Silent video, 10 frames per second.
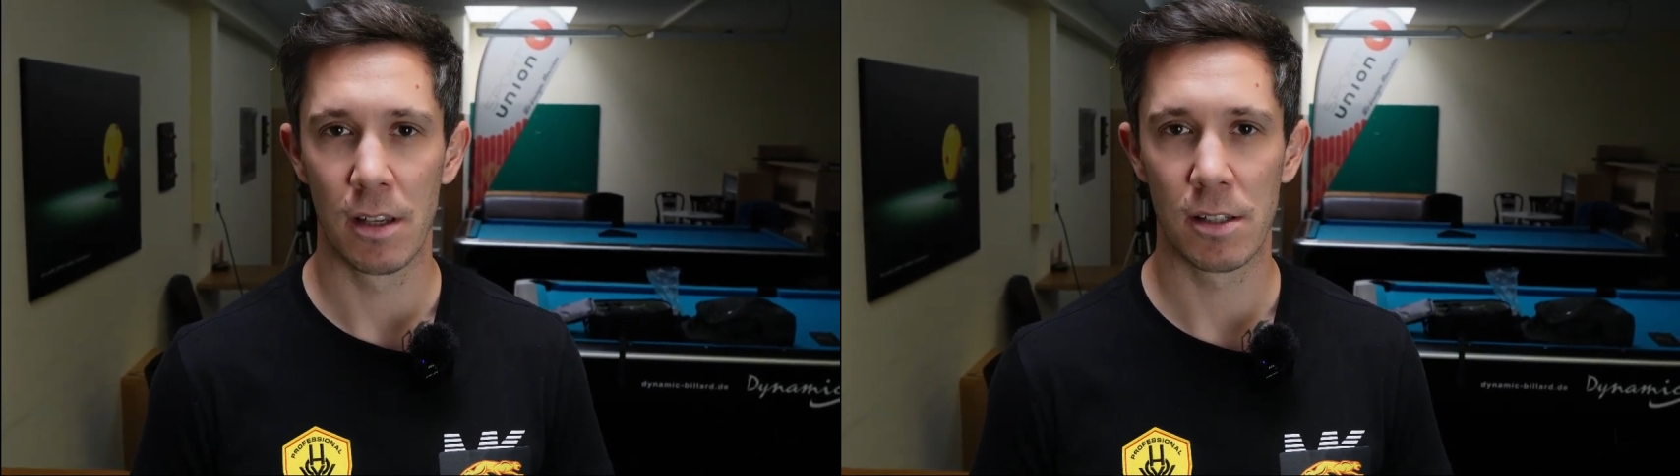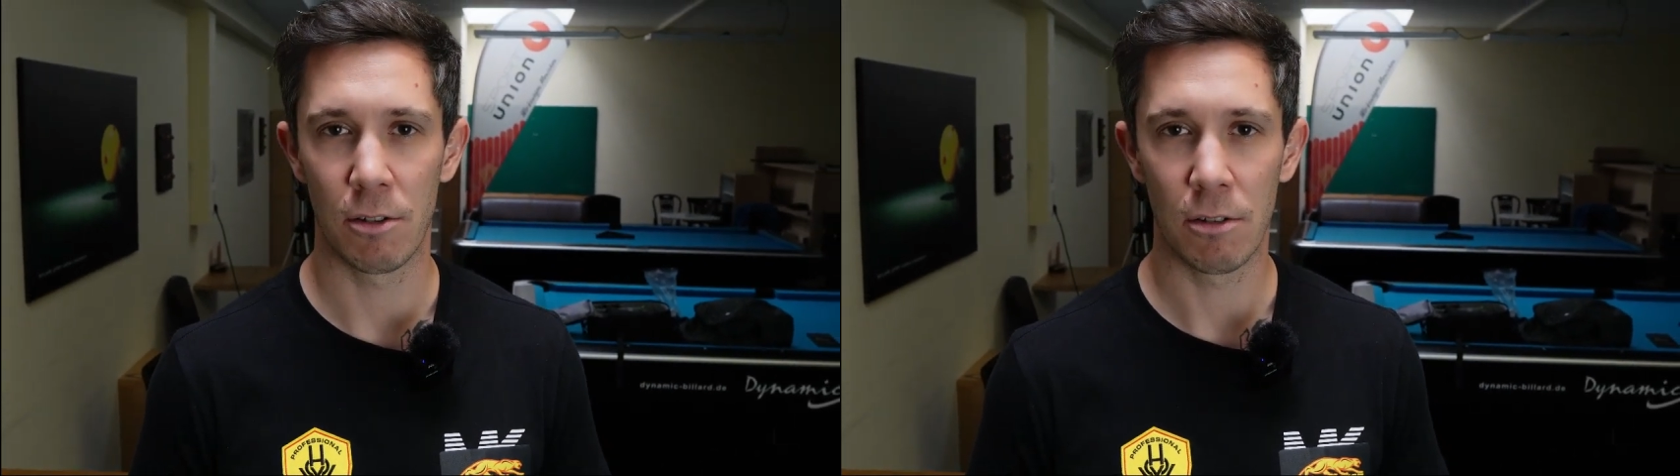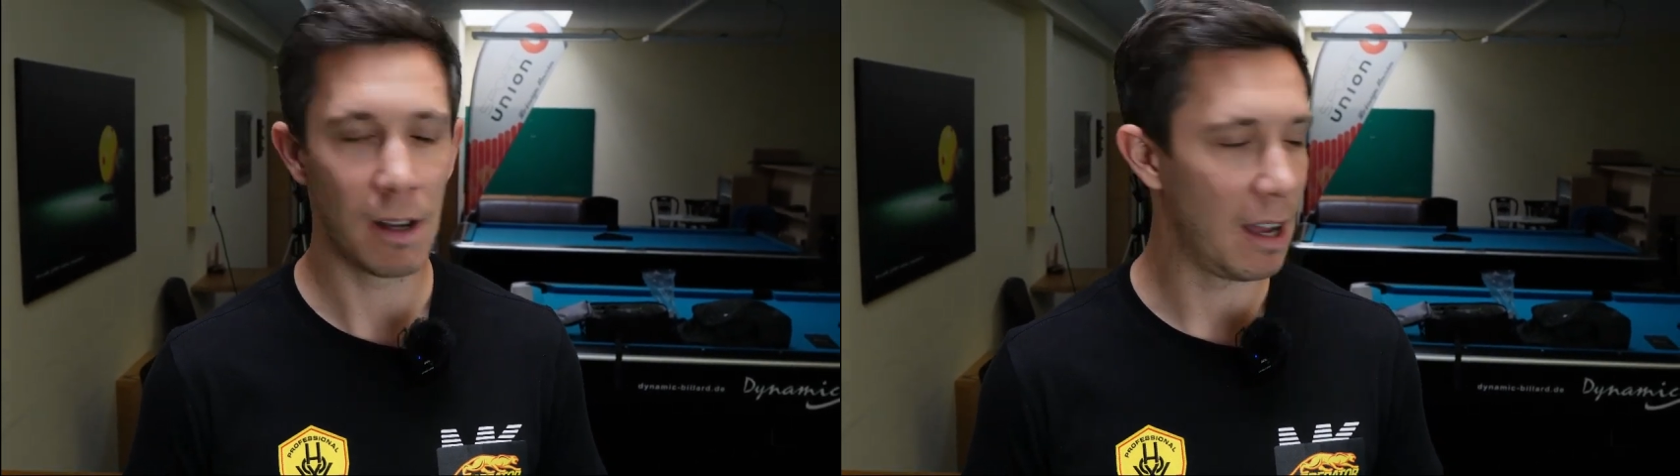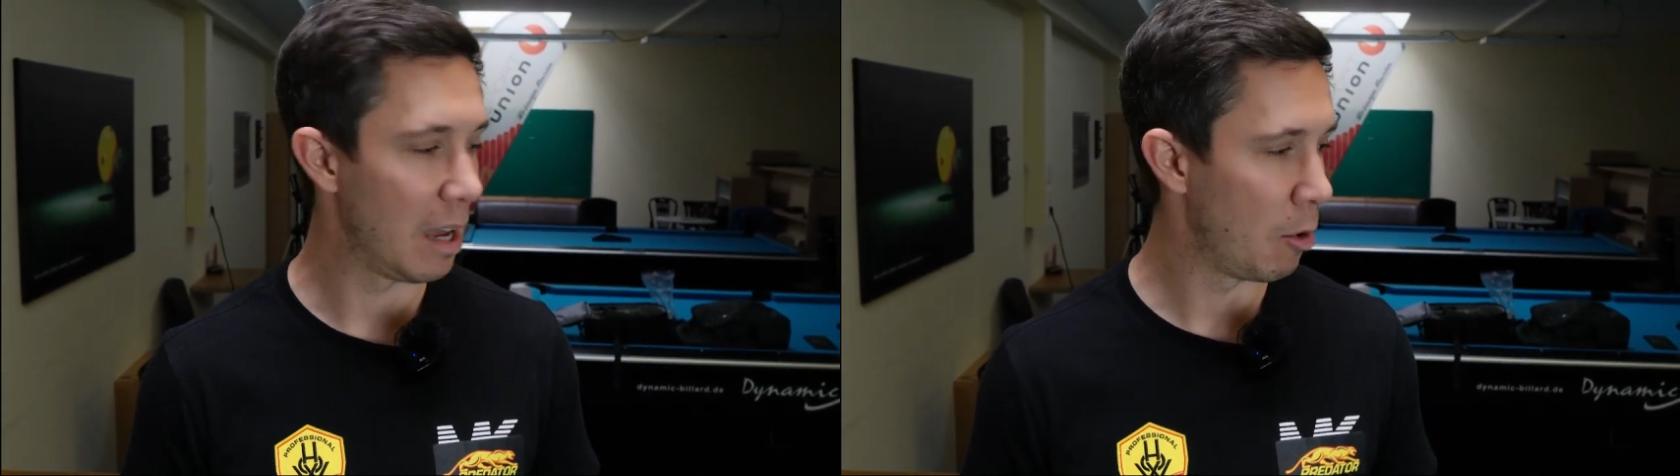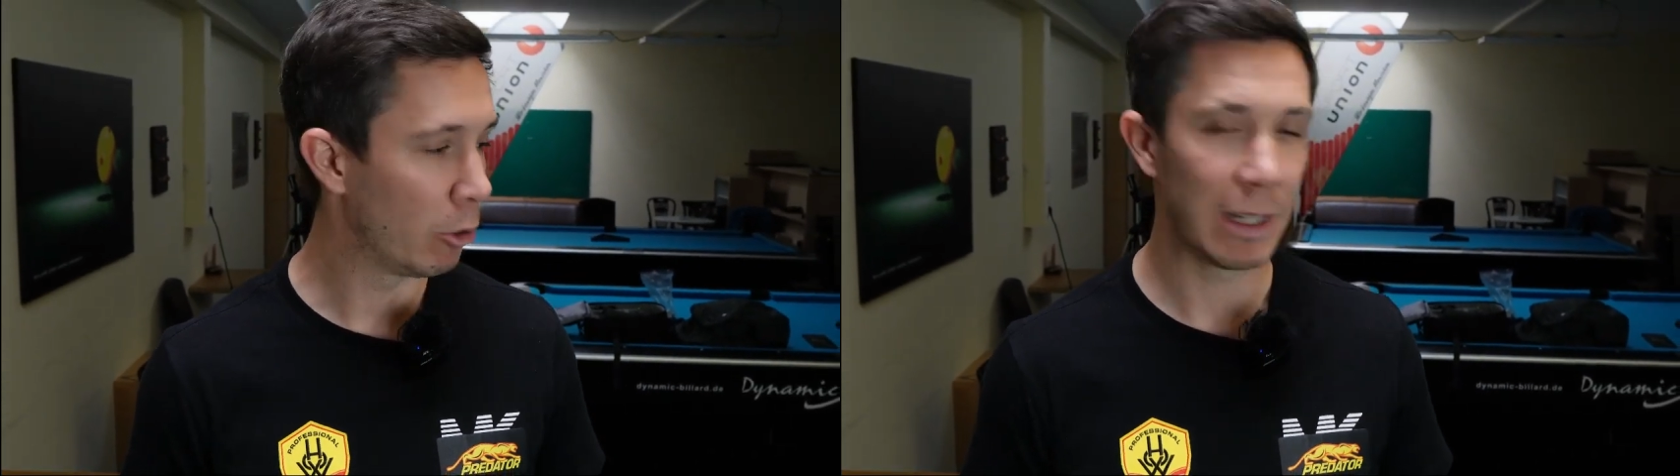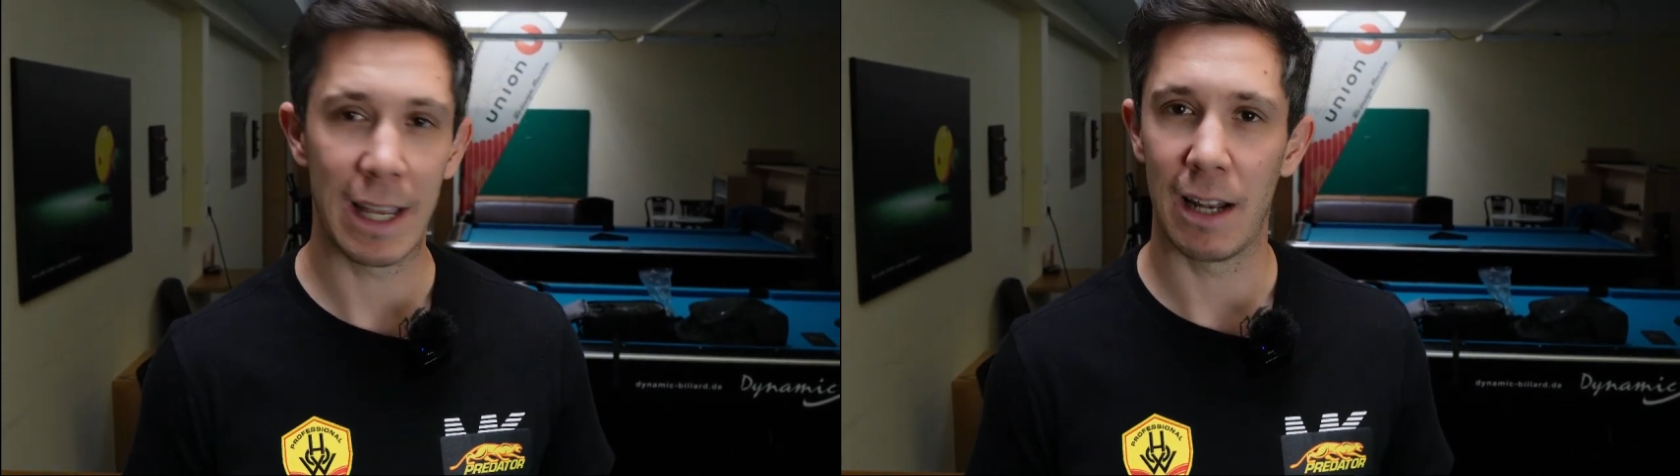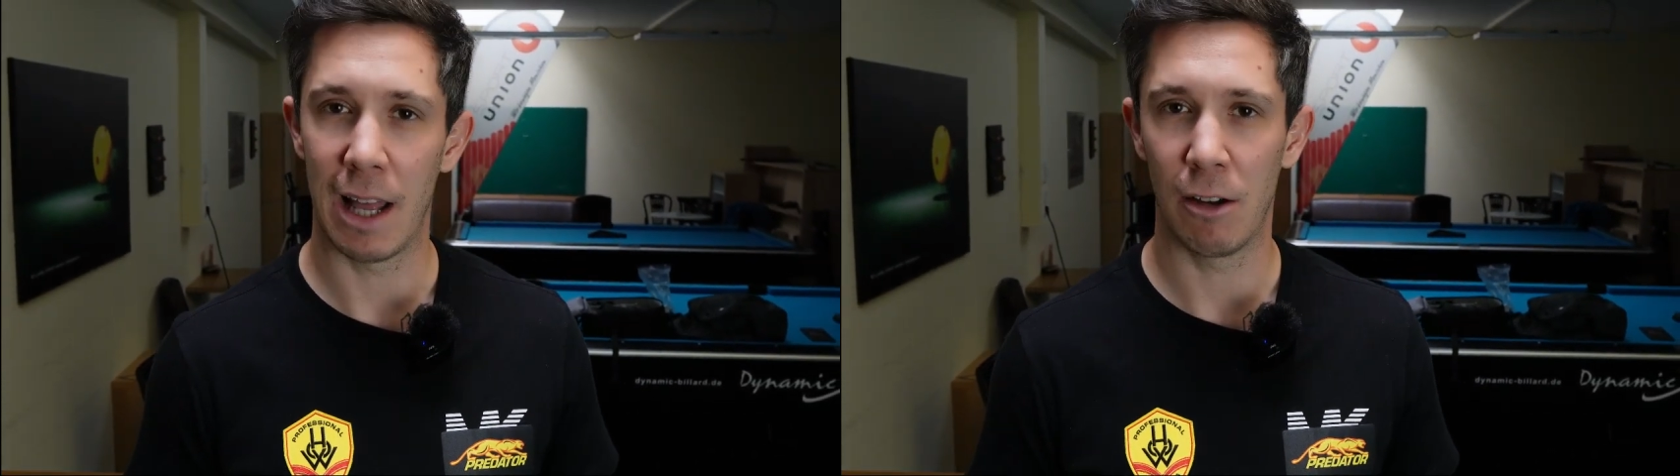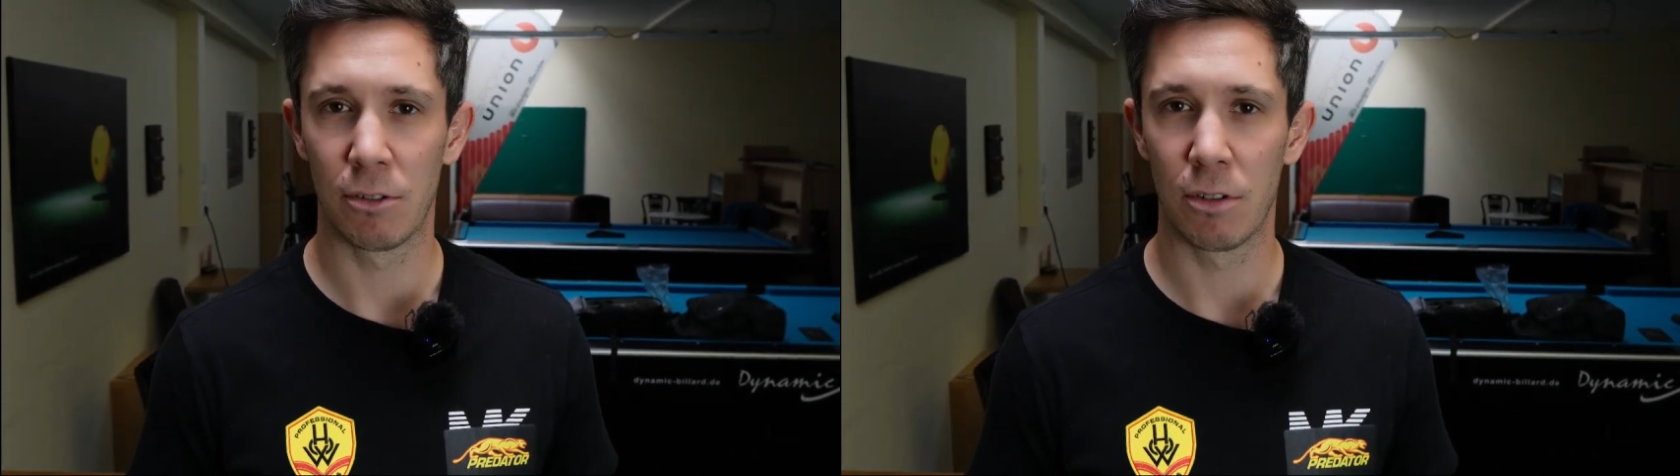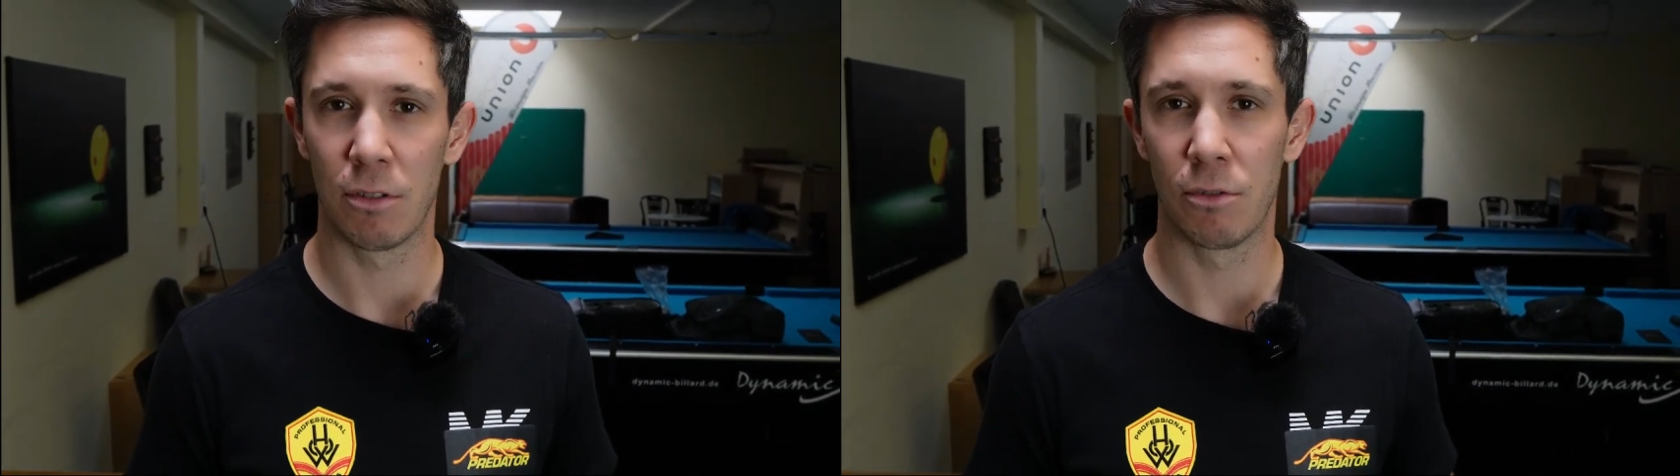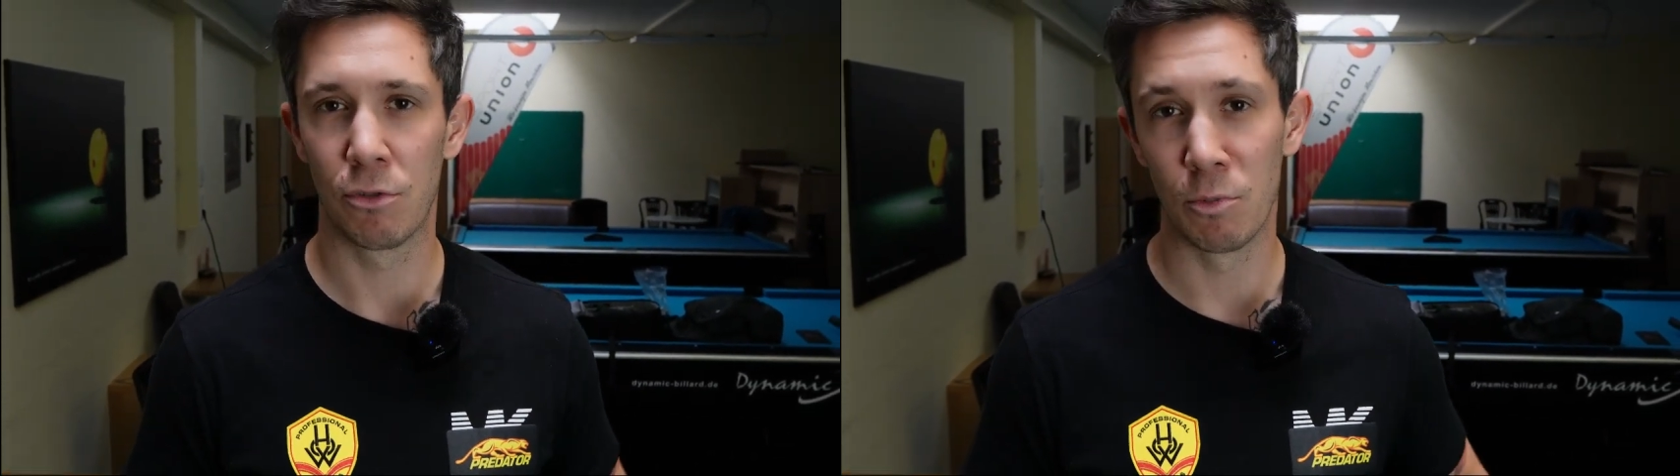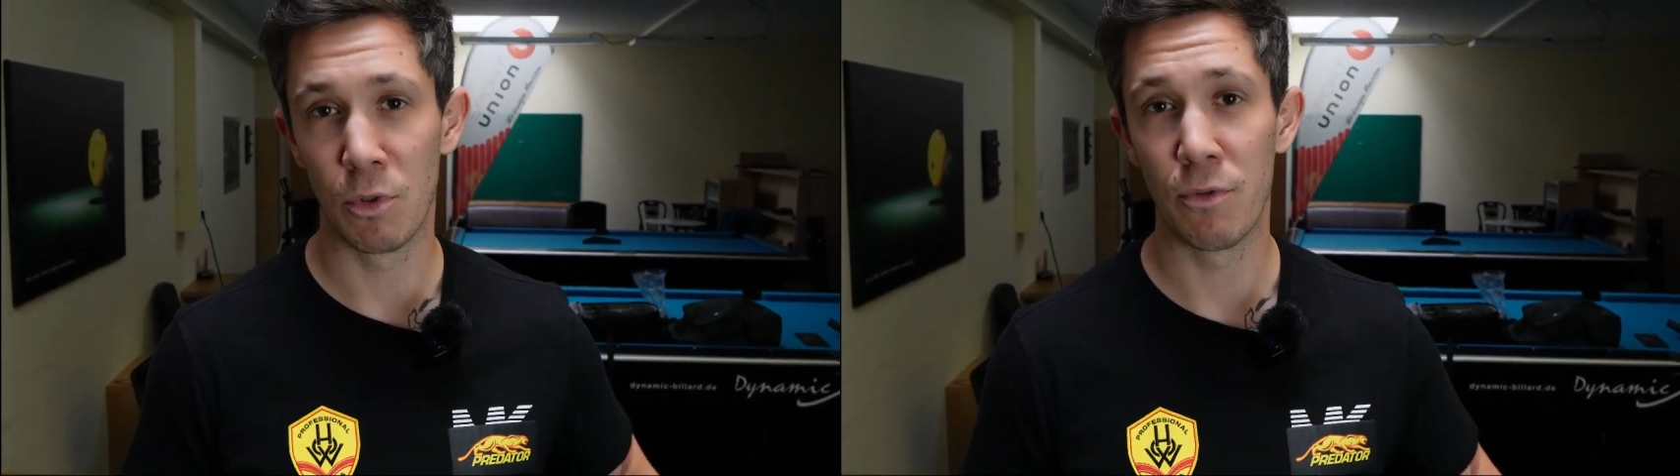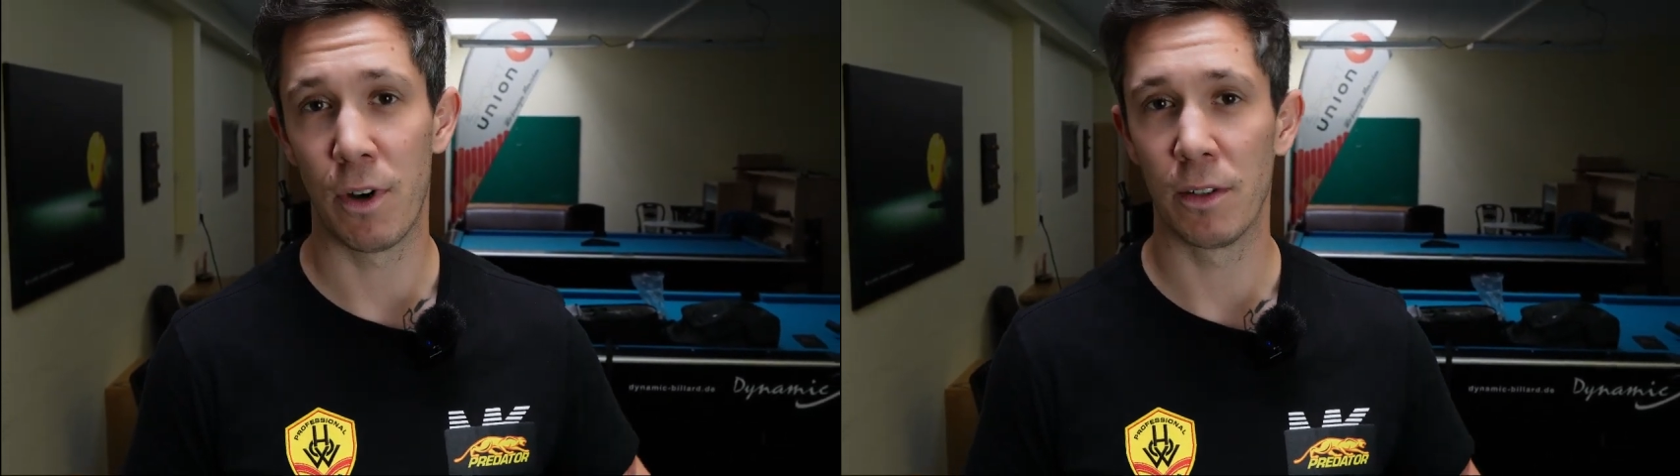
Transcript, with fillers: So I'm only allowed to move